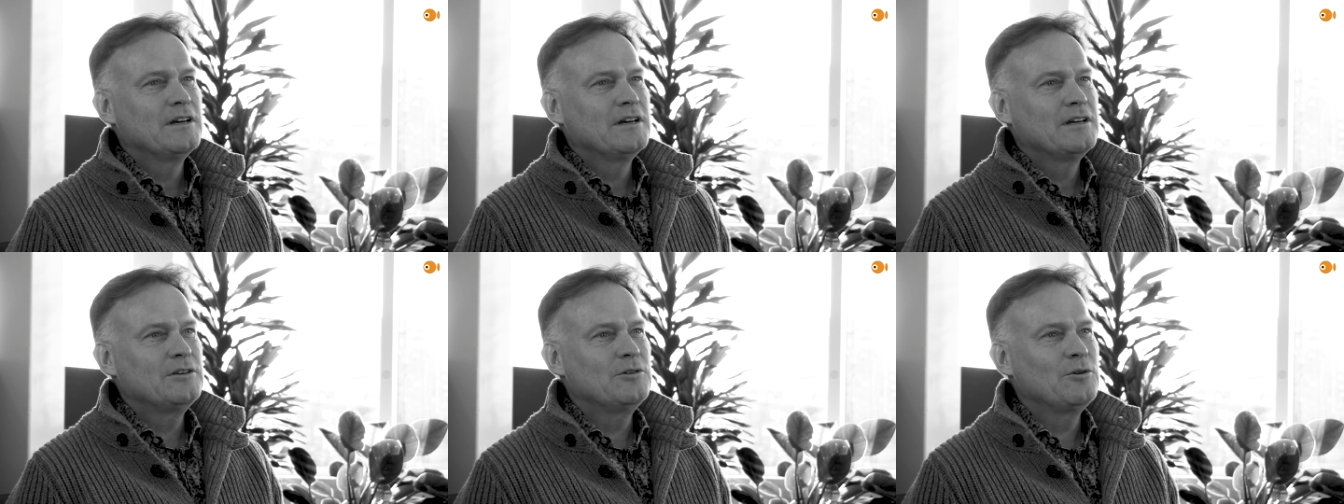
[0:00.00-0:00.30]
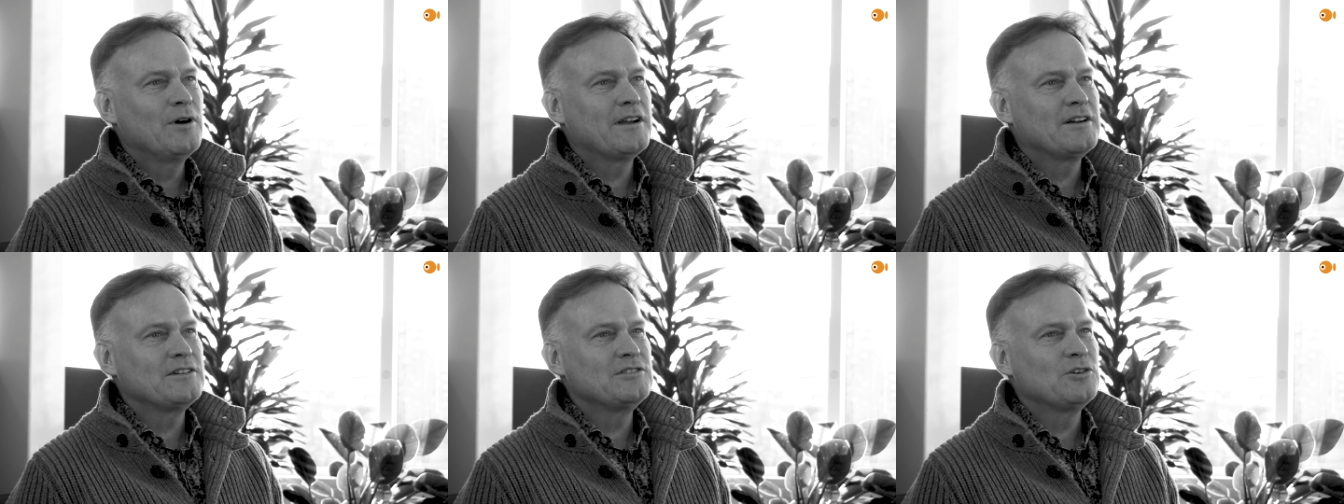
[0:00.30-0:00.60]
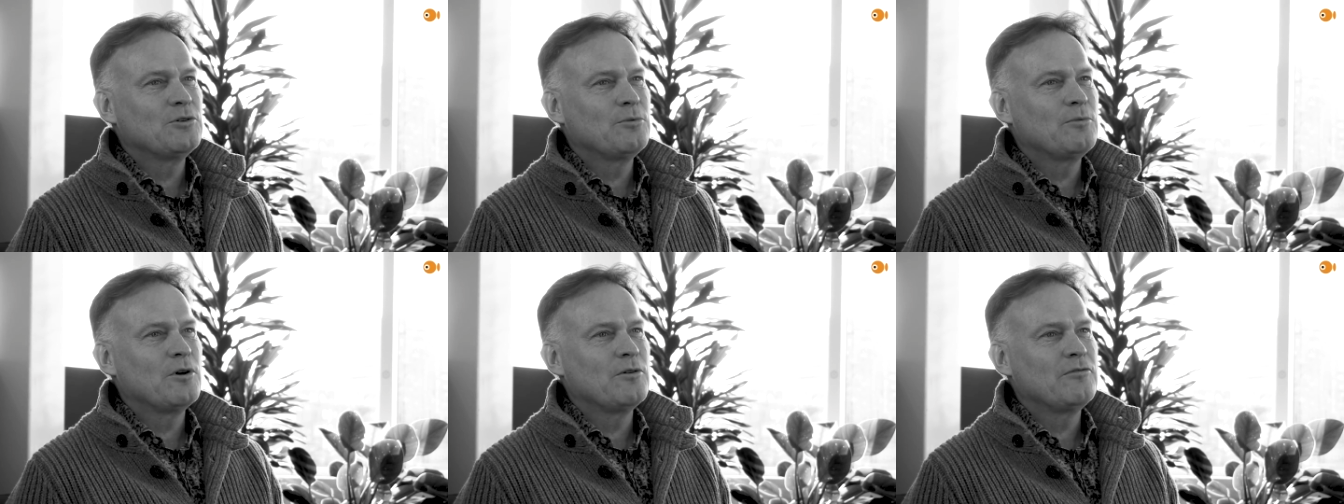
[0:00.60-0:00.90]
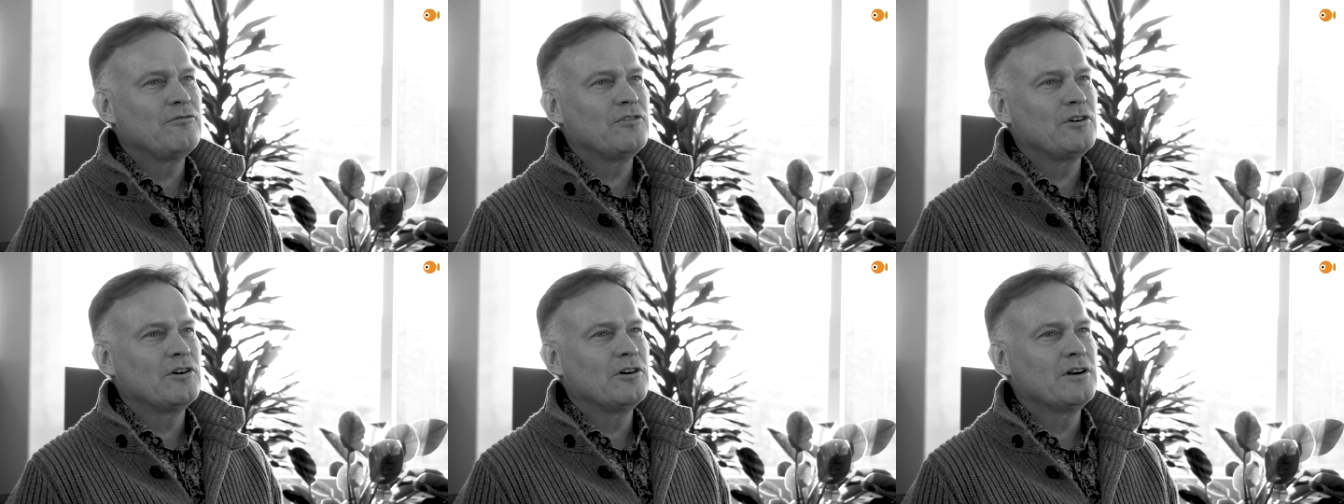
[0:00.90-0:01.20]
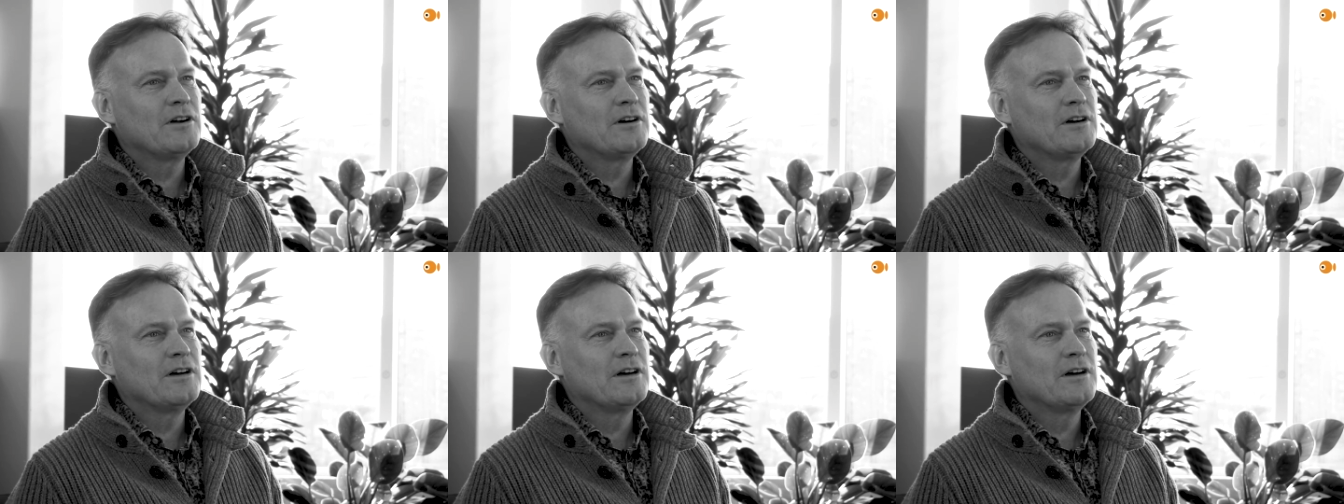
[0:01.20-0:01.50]
You had a job
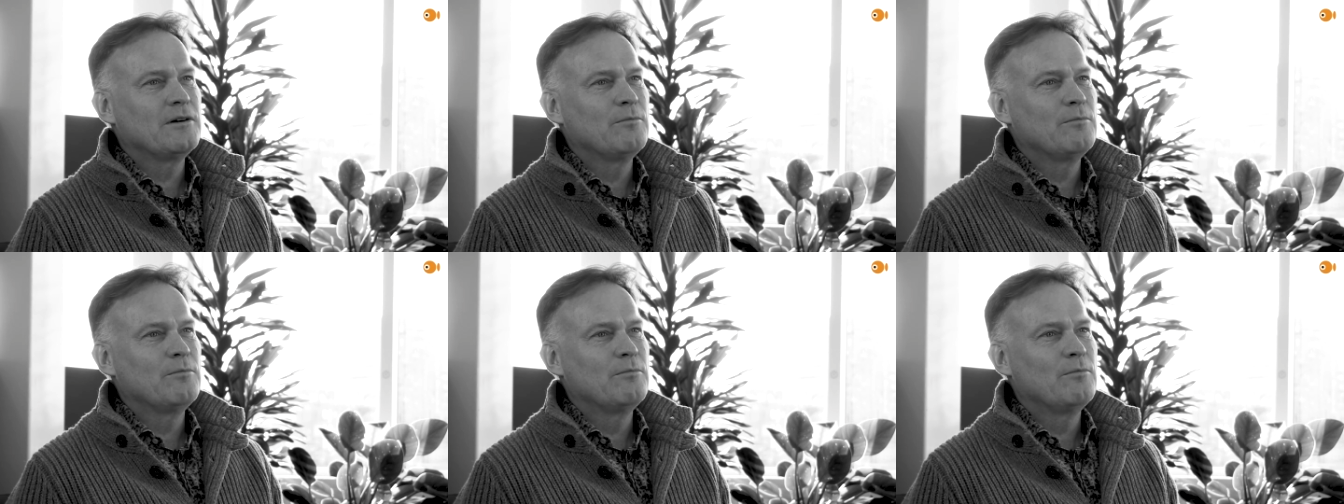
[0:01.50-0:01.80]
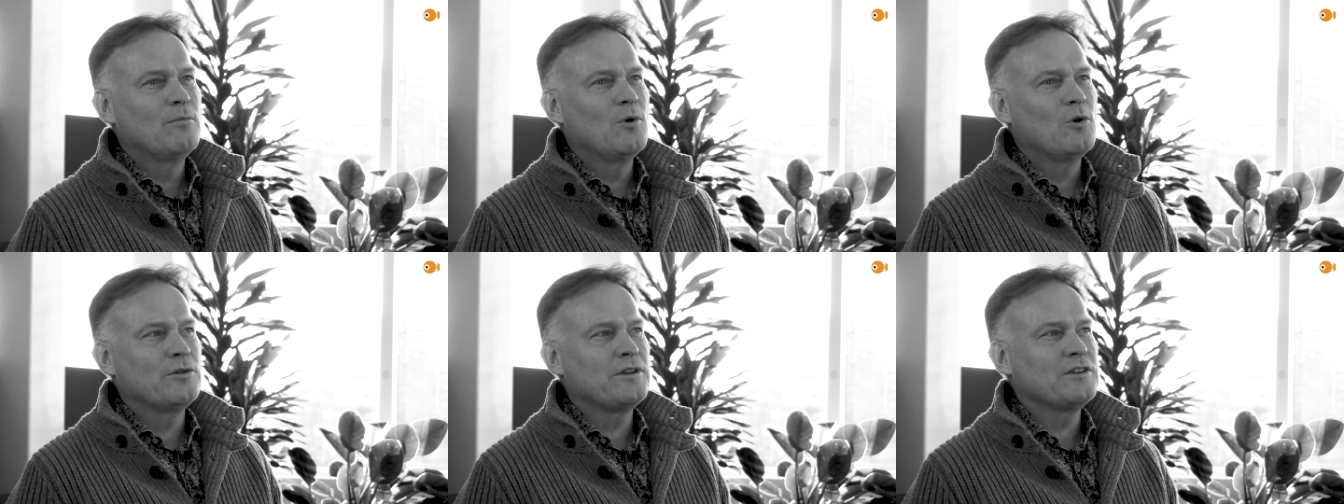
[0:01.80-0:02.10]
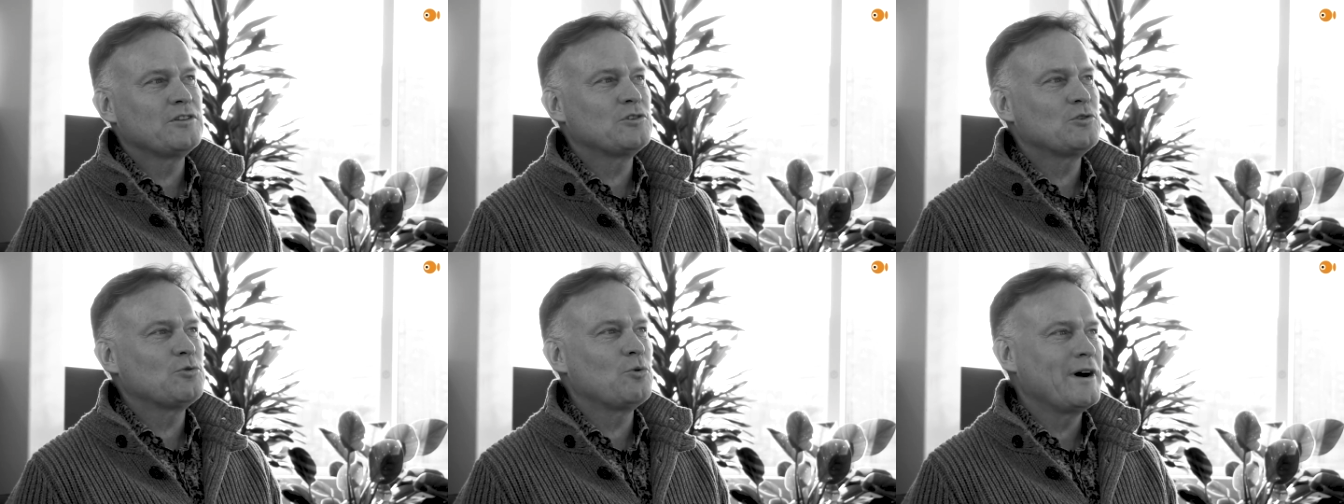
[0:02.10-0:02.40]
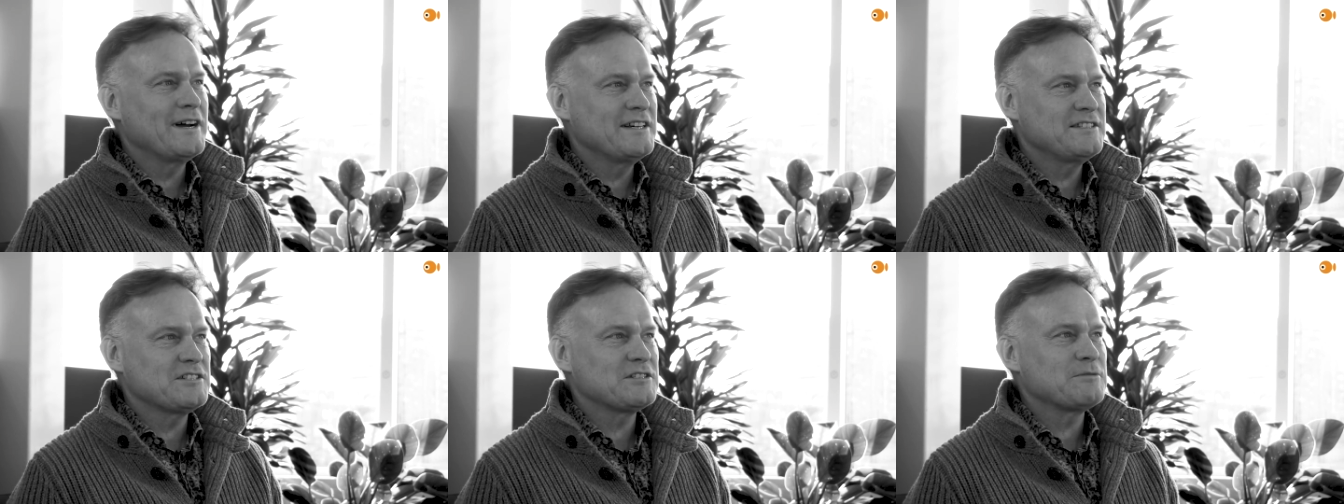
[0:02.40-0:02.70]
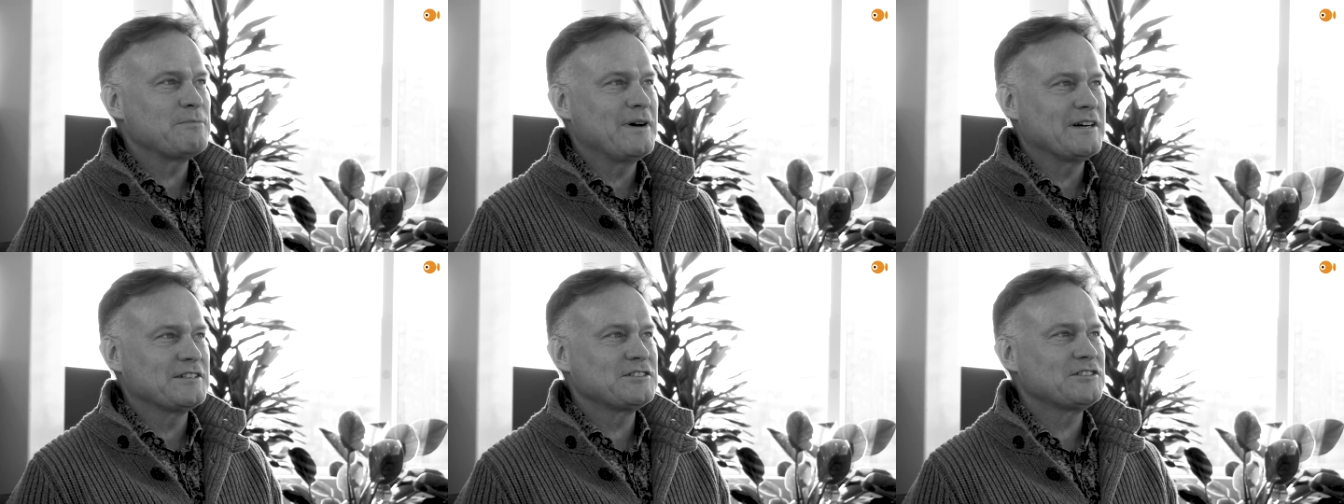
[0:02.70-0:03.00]
offer more than twice
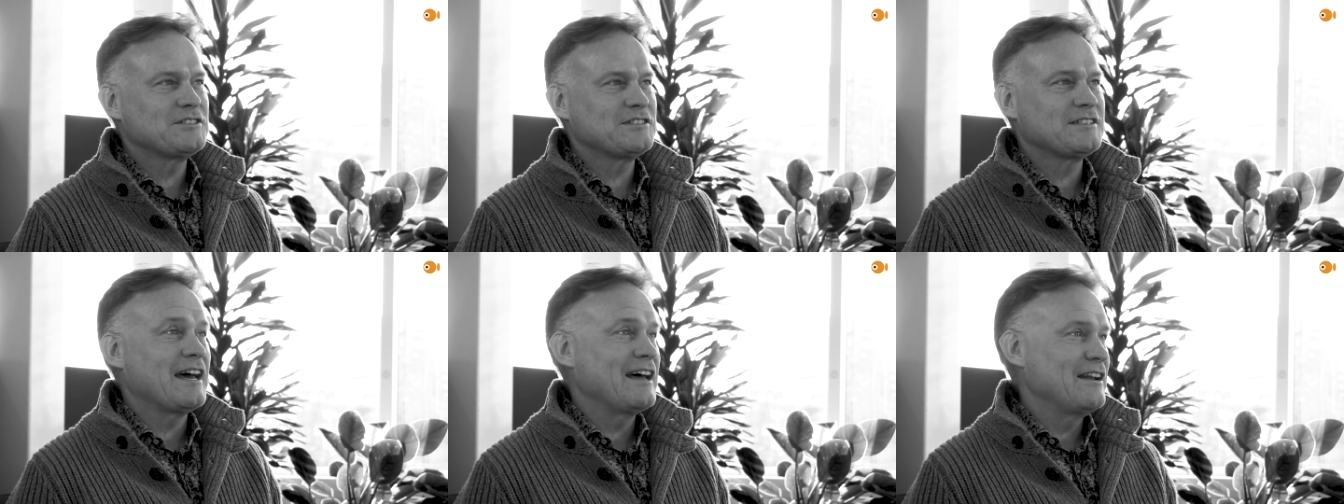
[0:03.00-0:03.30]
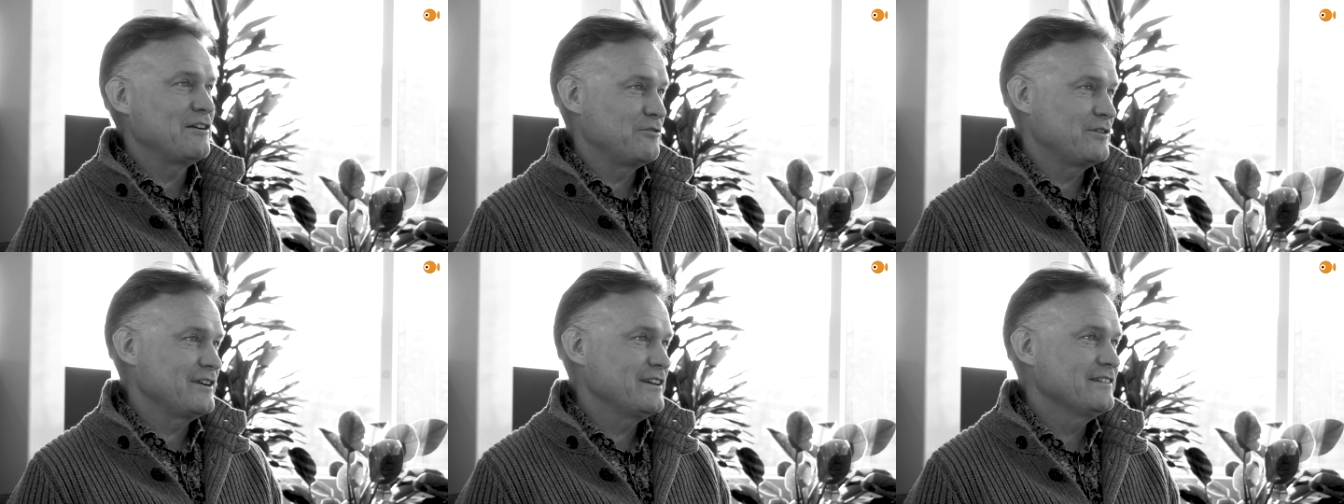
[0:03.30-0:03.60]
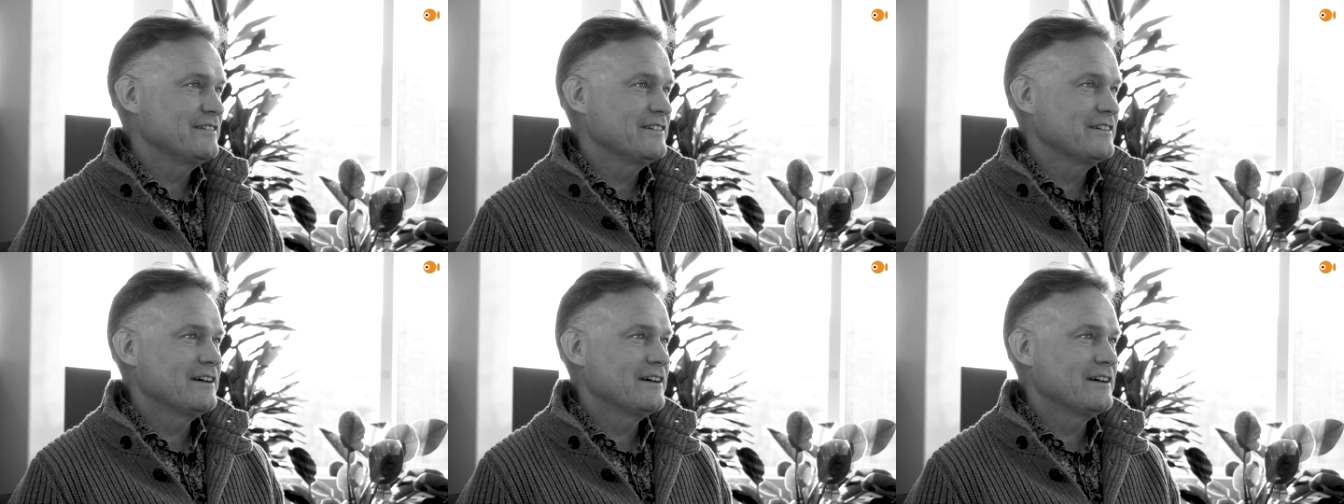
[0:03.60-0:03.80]
as much salary.